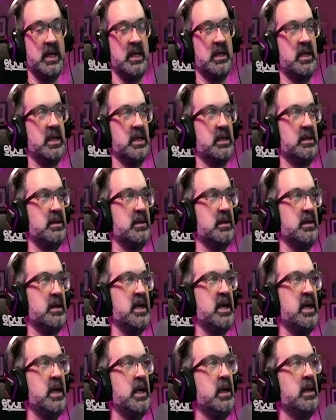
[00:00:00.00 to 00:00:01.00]
Like,
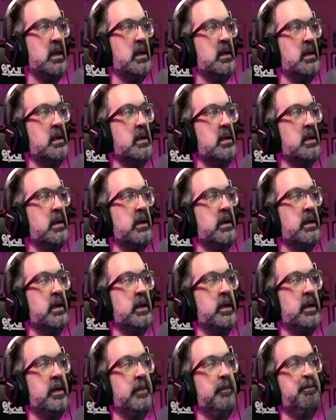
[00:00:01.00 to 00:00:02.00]
and,
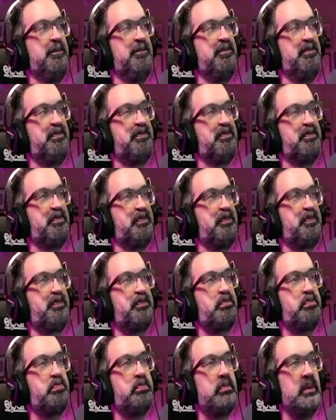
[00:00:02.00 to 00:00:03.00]
um,
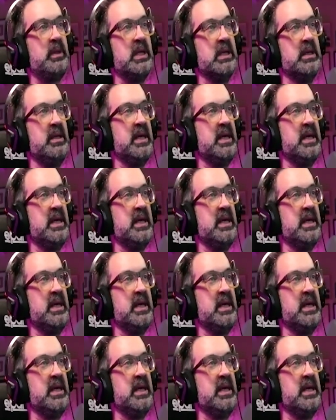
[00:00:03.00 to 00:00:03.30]
yeah,